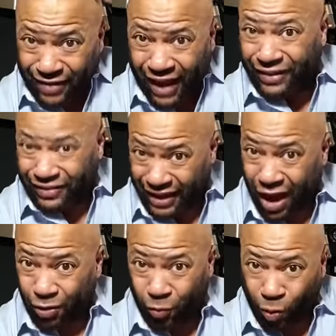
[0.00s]
I can,
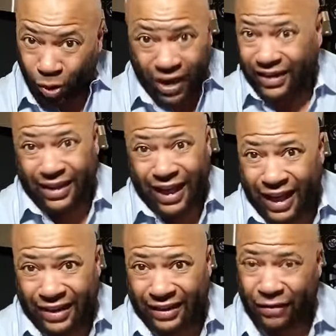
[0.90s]
now the world I can't
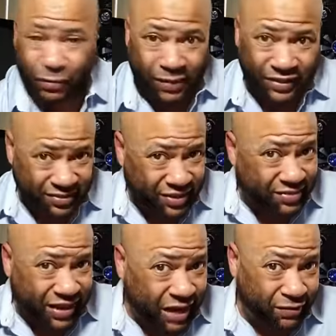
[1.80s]
hide it. Everybody
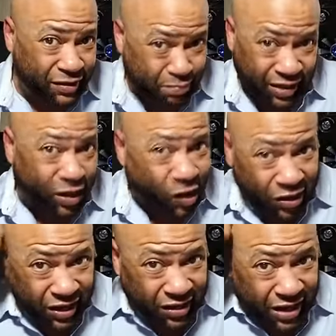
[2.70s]
sees I have this big
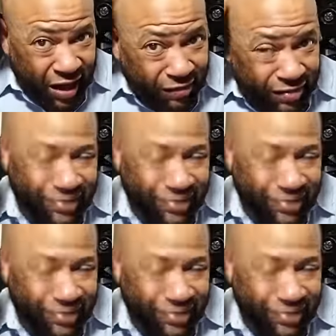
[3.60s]
hard head now.